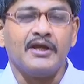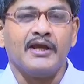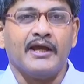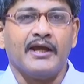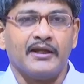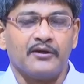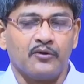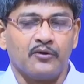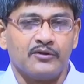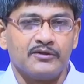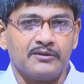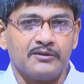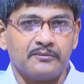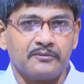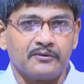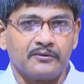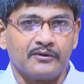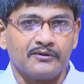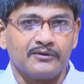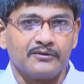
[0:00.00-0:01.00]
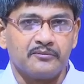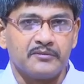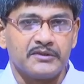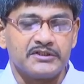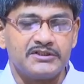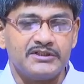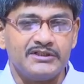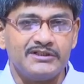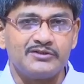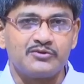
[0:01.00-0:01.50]
and on the
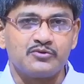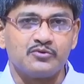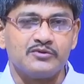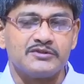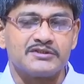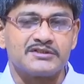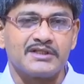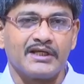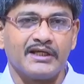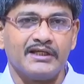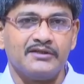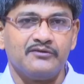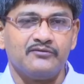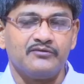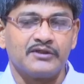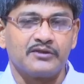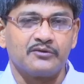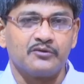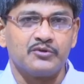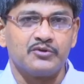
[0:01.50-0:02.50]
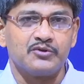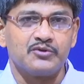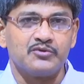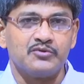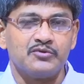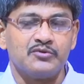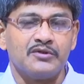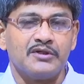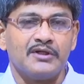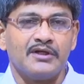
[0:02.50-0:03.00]
machine tool side we are going
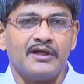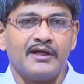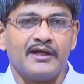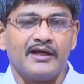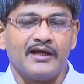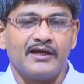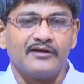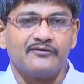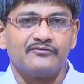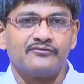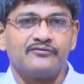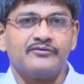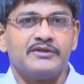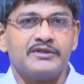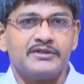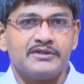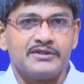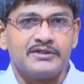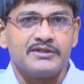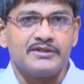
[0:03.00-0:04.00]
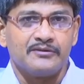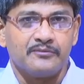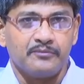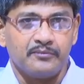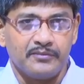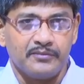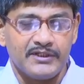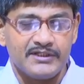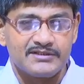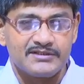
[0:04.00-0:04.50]
to have
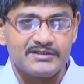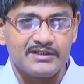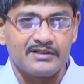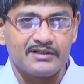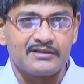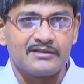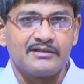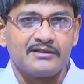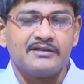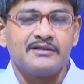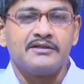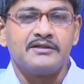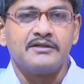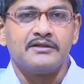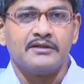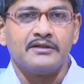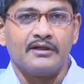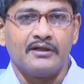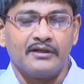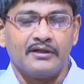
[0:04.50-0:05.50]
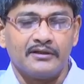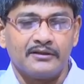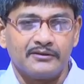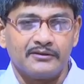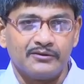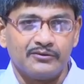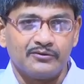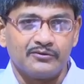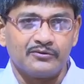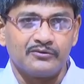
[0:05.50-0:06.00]
basic
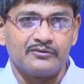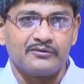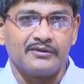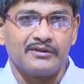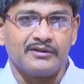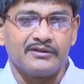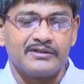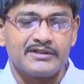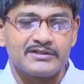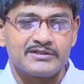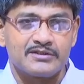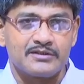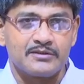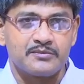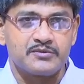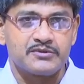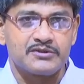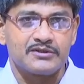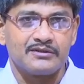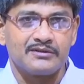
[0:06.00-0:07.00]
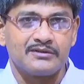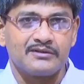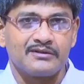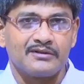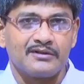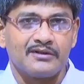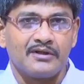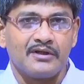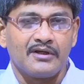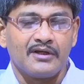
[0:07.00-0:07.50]
a description
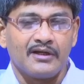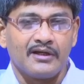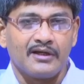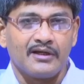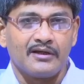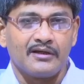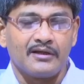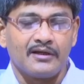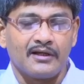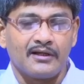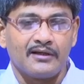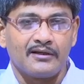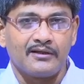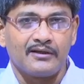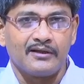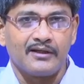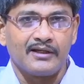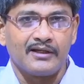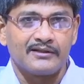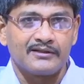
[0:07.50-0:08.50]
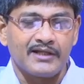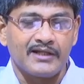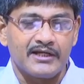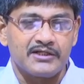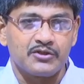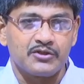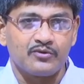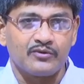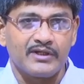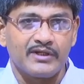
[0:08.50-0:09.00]
and
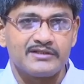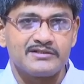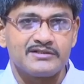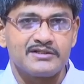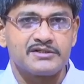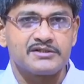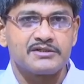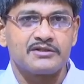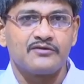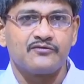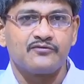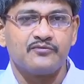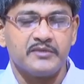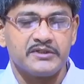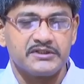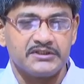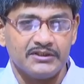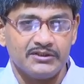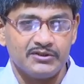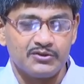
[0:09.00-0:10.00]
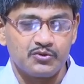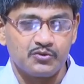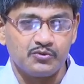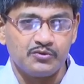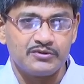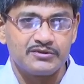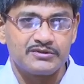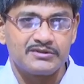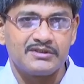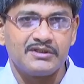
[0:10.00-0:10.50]
categorization of machine
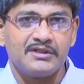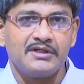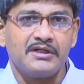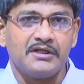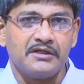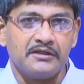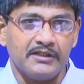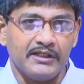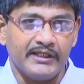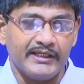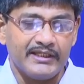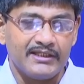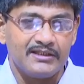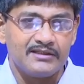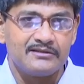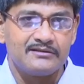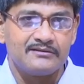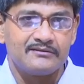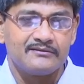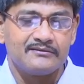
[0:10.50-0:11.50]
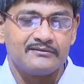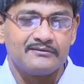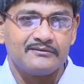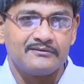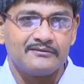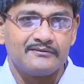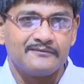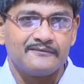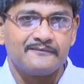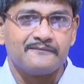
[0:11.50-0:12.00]
tools, lathe,
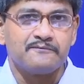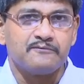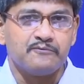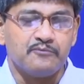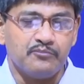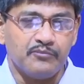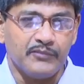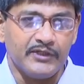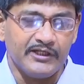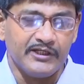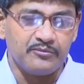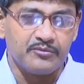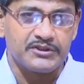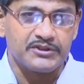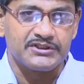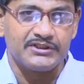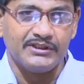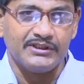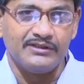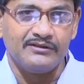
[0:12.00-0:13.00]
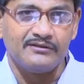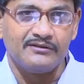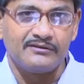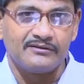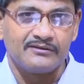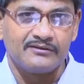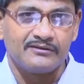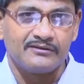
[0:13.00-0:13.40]
milling machine,